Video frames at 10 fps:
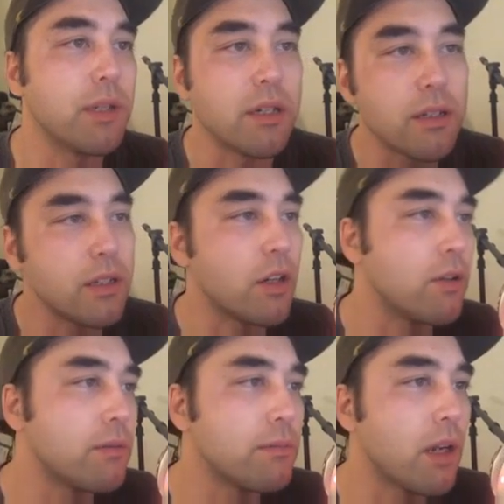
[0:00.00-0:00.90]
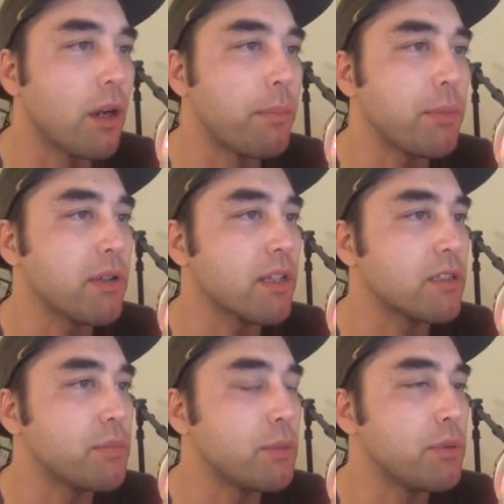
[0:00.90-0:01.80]
But you know, uh, people like
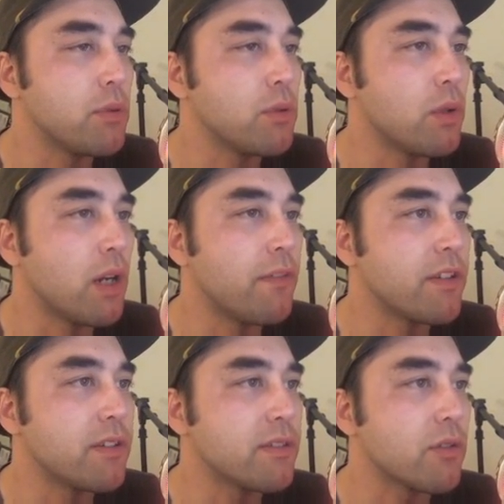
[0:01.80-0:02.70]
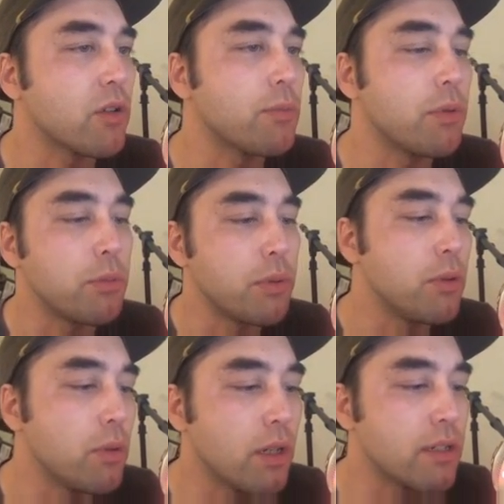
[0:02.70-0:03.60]
to poo-poo evidence or
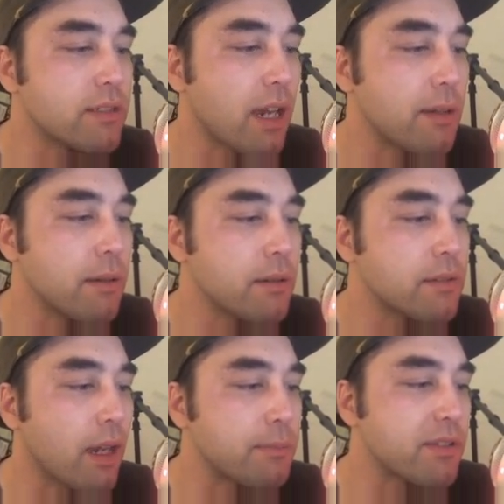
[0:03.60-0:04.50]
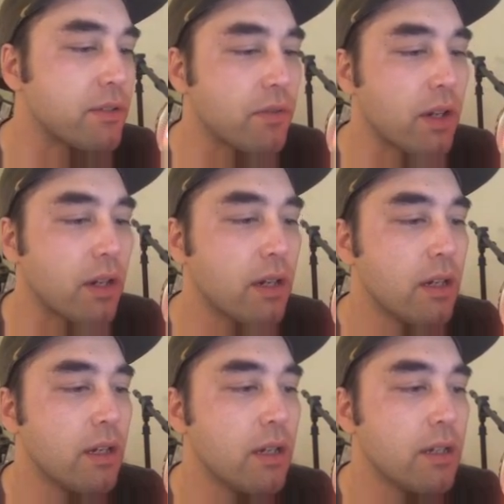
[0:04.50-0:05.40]
poo-poo uh, types of uh,
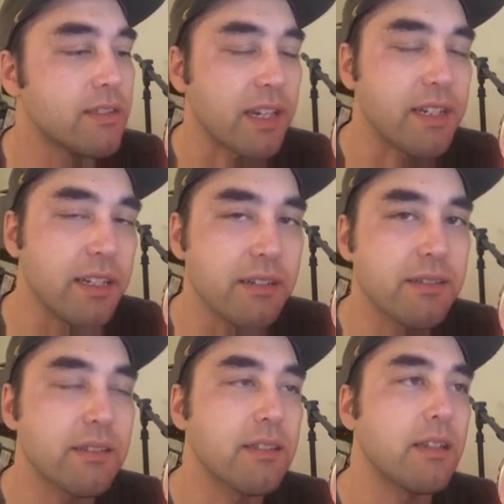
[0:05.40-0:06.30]
techniques,